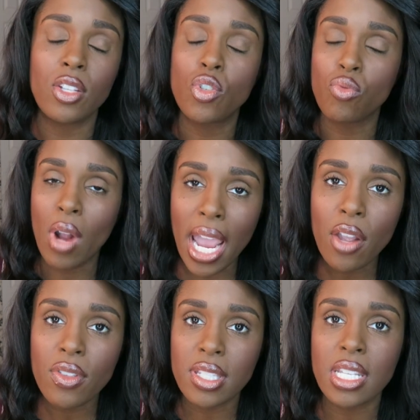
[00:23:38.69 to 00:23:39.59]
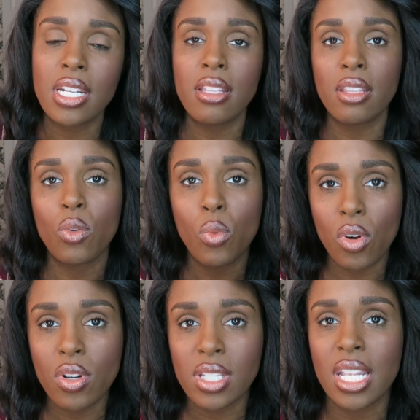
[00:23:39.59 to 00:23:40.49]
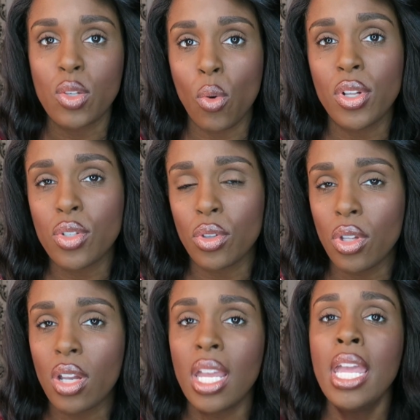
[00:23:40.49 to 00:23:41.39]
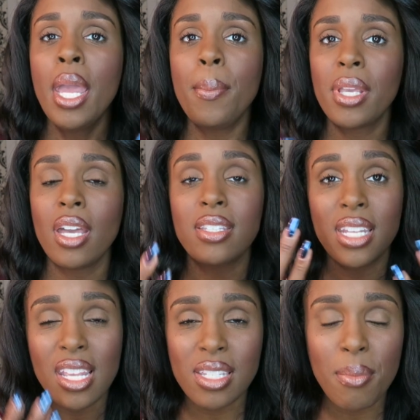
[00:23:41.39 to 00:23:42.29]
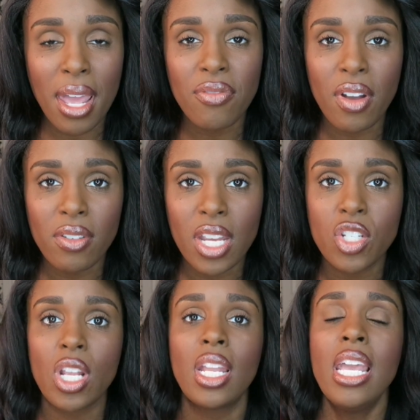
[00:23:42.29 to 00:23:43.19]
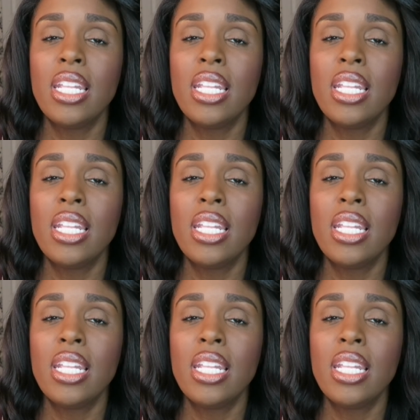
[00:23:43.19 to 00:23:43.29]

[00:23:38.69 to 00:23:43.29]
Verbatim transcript: The drier the skin, I think the worse it's going to look because because it is a matte foundation,